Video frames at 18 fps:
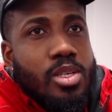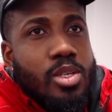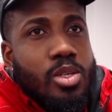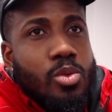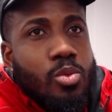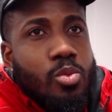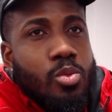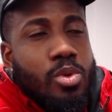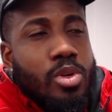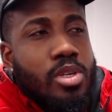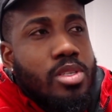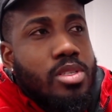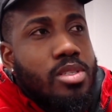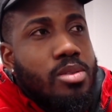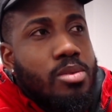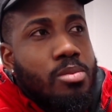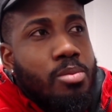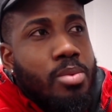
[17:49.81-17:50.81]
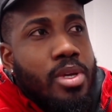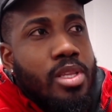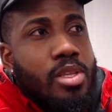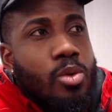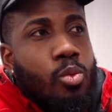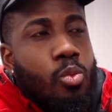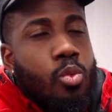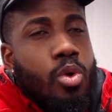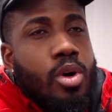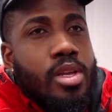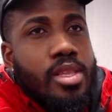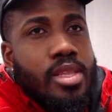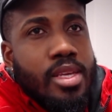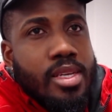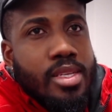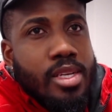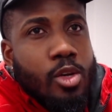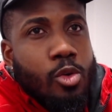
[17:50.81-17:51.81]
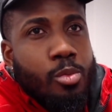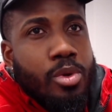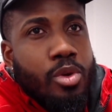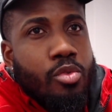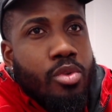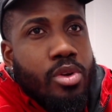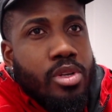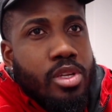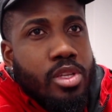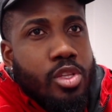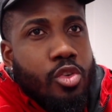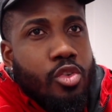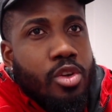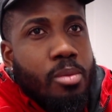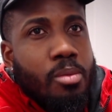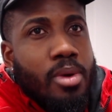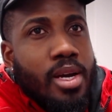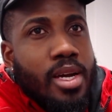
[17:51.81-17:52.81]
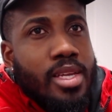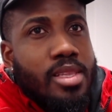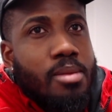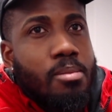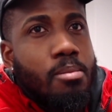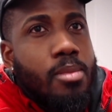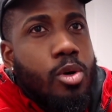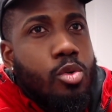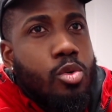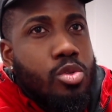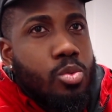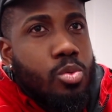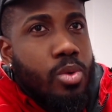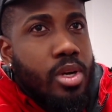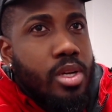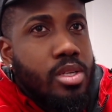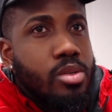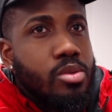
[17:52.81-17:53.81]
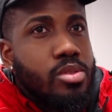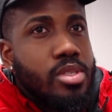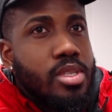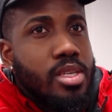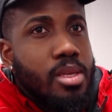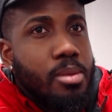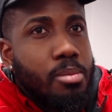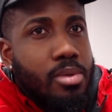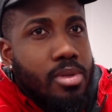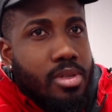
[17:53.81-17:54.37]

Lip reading: would be the one thing that would be running through your mind the most while you sleep.